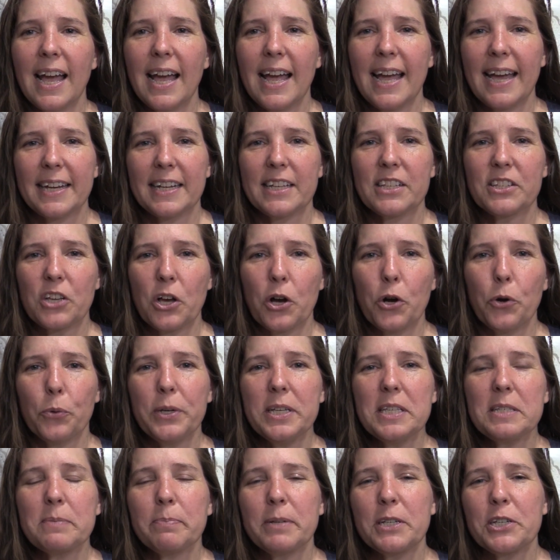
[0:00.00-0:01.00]
And as
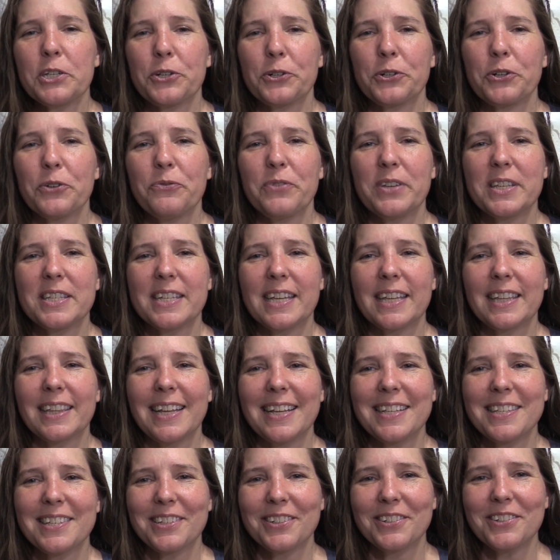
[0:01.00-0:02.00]
always, be sure to visit
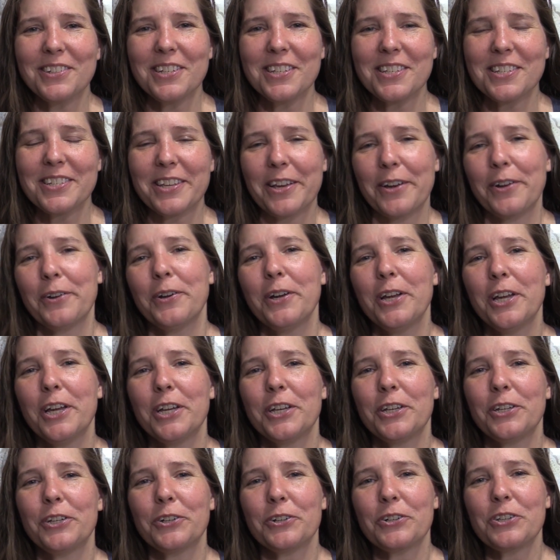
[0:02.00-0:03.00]
Let's Learn to Sew,
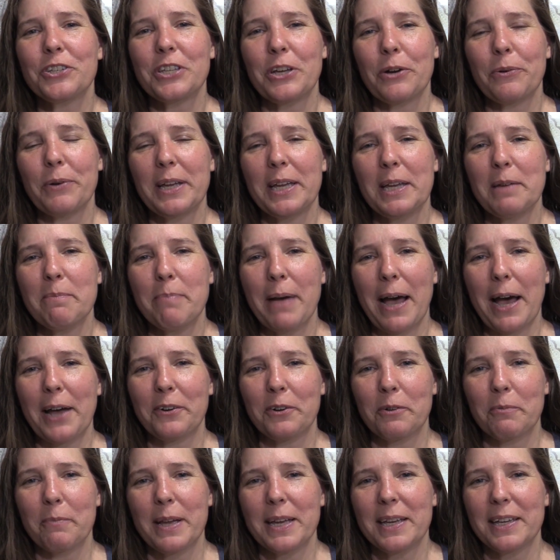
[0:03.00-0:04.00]
your sewing and
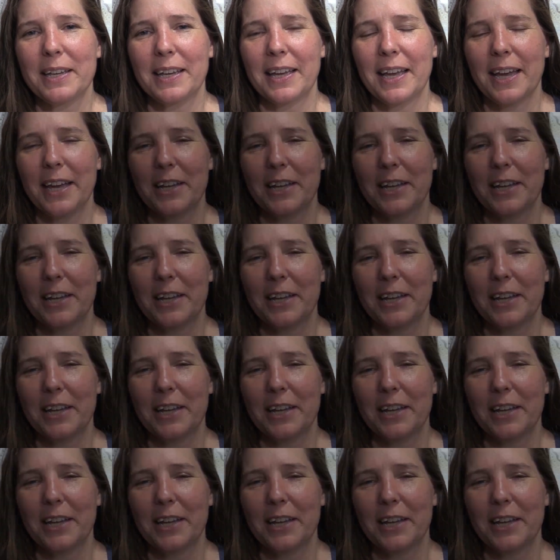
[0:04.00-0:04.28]
pattern making